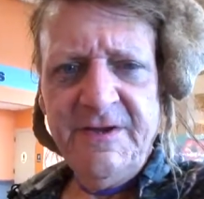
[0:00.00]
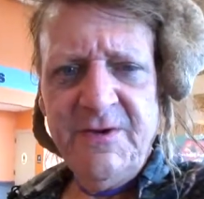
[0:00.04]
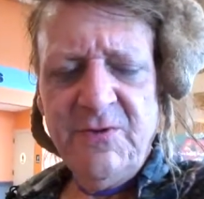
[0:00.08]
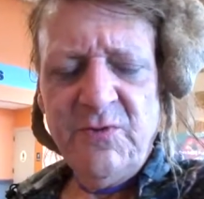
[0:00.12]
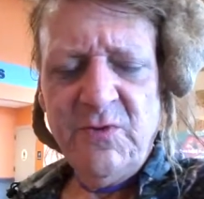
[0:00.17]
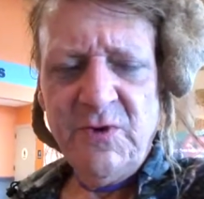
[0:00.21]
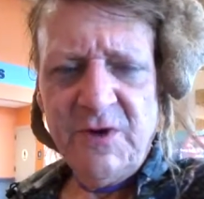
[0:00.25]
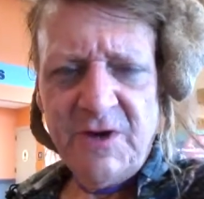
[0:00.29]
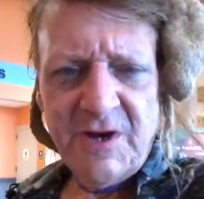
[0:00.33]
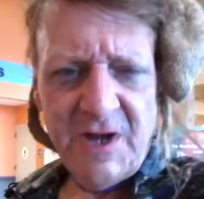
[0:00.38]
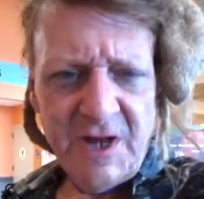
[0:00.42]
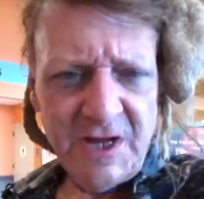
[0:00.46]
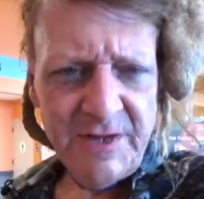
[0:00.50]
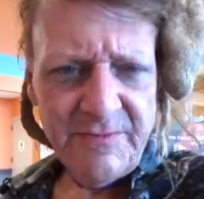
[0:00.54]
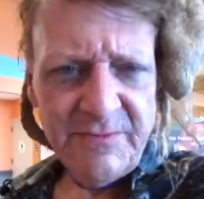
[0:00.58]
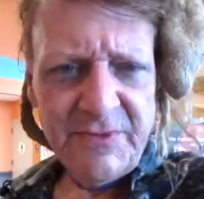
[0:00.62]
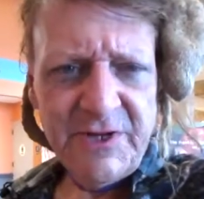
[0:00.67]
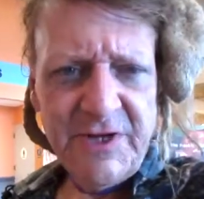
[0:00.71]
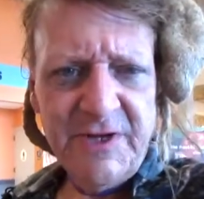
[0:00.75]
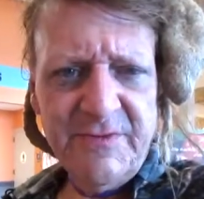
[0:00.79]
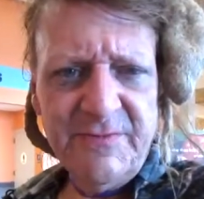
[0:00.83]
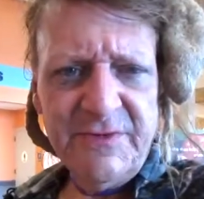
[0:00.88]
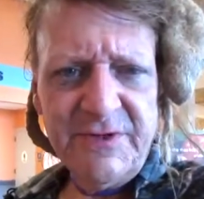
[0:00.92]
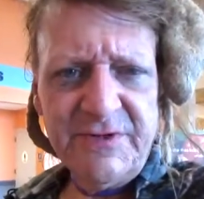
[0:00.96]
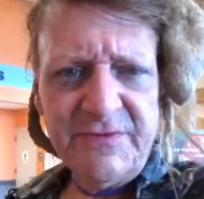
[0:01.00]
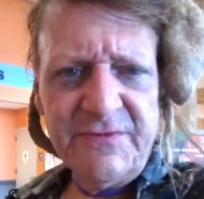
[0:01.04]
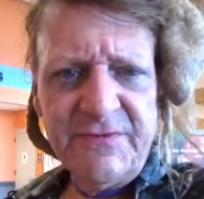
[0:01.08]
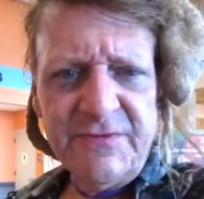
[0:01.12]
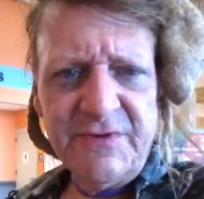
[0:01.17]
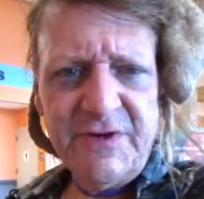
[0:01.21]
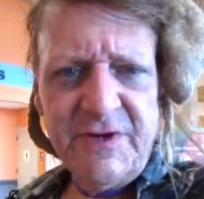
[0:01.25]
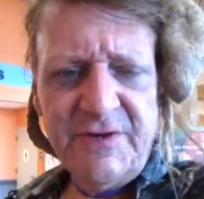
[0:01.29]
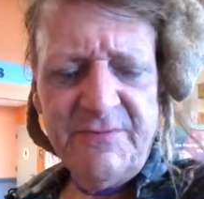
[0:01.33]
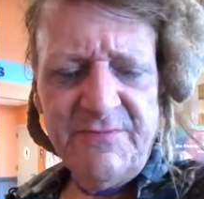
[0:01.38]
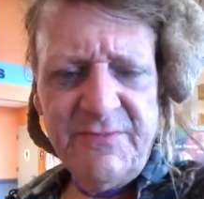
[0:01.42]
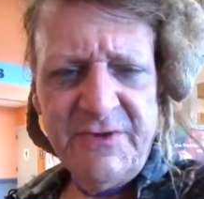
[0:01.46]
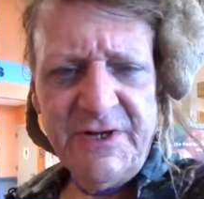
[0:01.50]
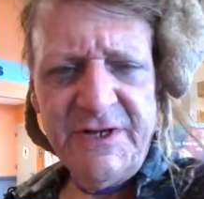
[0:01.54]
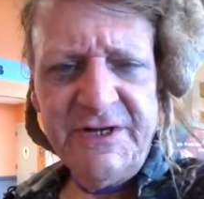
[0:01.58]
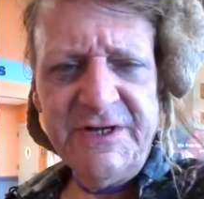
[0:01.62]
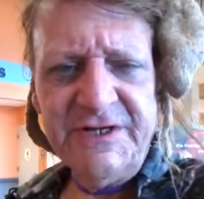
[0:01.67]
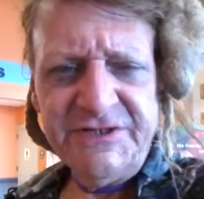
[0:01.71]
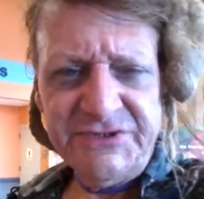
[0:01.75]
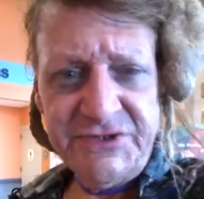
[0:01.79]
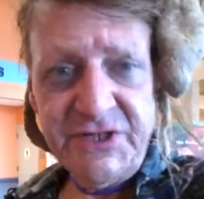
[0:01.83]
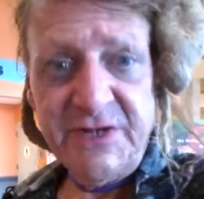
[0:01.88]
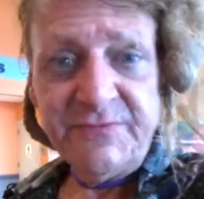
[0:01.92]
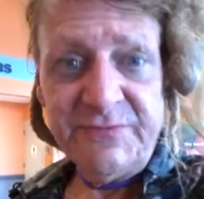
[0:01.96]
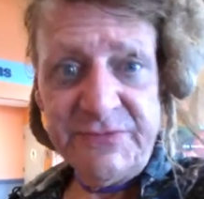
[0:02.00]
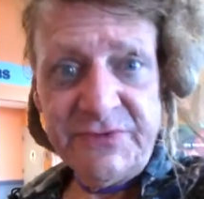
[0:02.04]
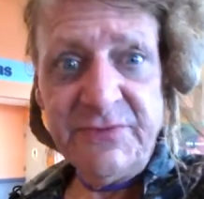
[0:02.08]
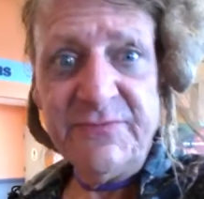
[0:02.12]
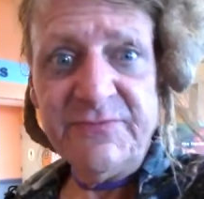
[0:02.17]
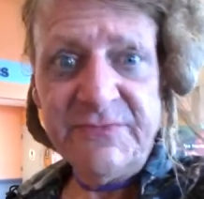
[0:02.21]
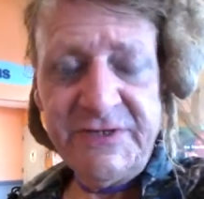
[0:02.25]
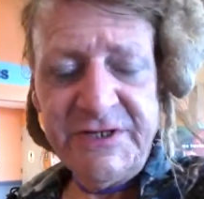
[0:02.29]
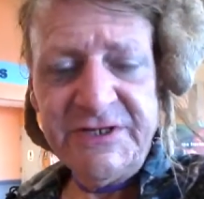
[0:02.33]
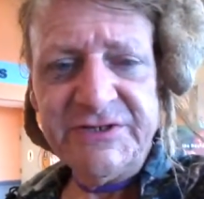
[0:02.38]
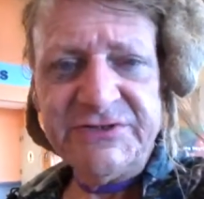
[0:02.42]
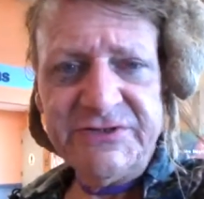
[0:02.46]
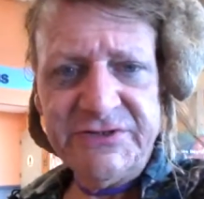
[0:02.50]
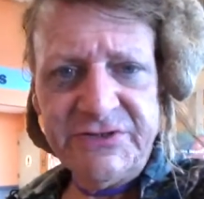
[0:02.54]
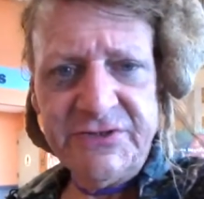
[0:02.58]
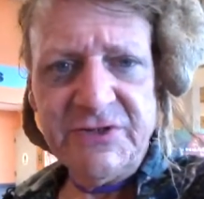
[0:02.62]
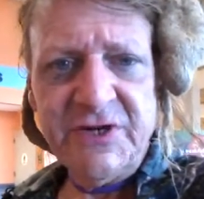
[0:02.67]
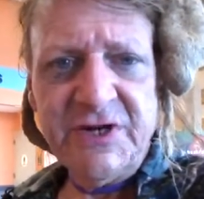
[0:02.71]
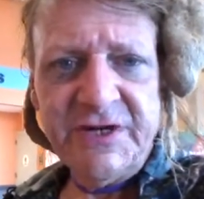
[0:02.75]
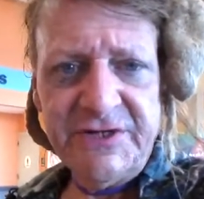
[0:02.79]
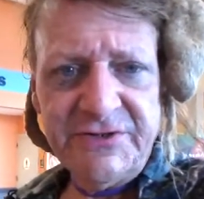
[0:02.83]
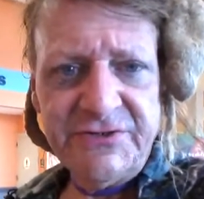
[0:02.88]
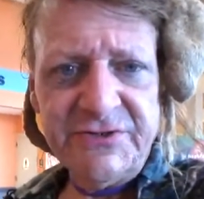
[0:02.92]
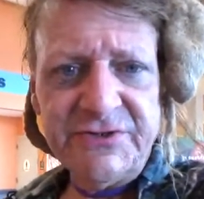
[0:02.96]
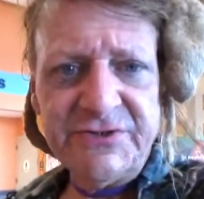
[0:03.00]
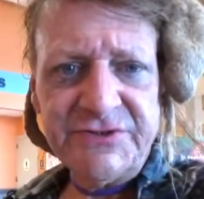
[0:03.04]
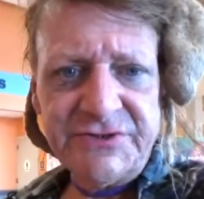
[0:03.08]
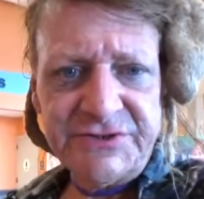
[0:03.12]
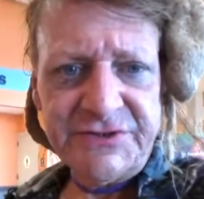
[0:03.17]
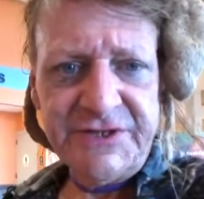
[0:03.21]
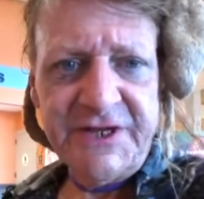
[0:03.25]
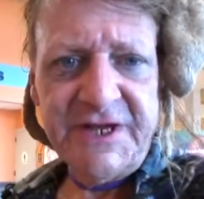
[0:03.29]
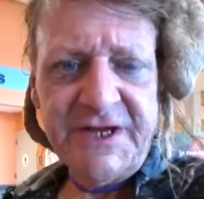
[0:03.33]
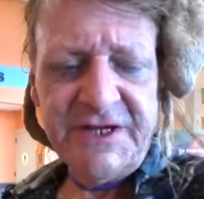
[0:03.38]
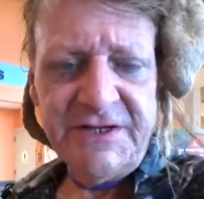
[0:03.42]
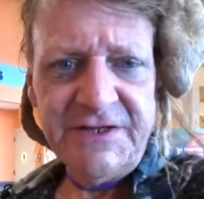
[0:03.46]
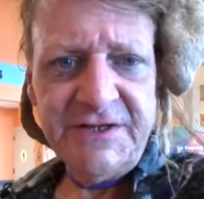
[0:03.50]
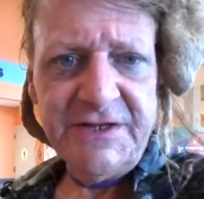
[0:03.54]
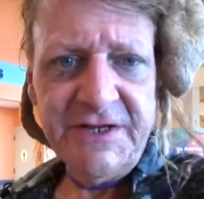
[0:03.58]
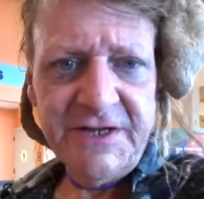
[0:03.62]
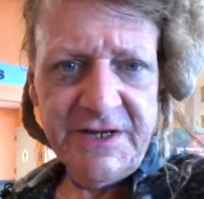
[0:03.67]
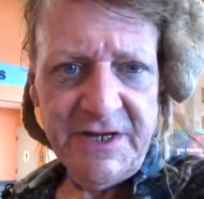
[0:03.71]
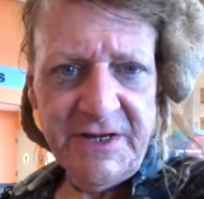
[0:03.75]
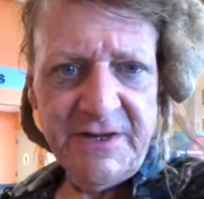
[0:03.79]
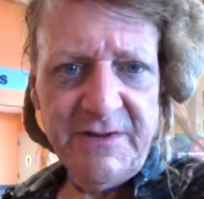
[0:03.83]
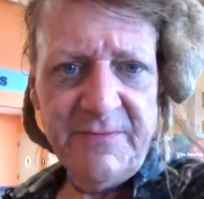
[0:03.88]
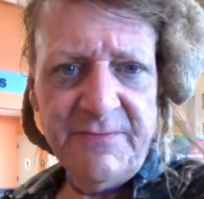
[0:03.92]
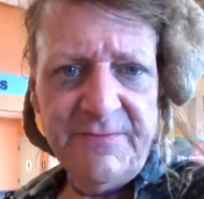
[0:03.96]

where I'm coming from, but it's up to me to understand them